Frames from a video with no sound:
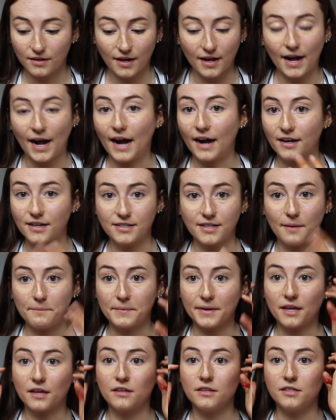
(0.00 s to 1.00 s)

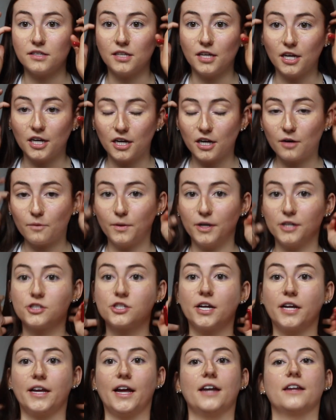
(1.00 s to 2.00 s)
academic year,
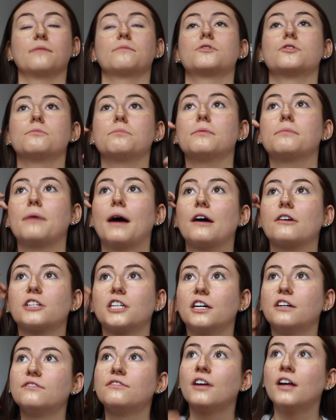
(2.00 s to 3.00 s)
which again I'm super proud
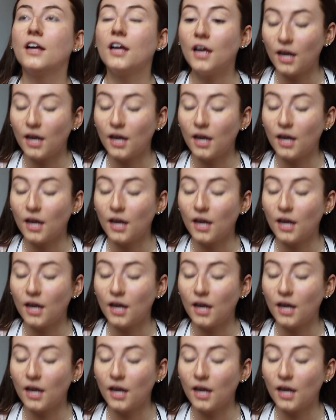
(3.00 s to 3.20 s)
of.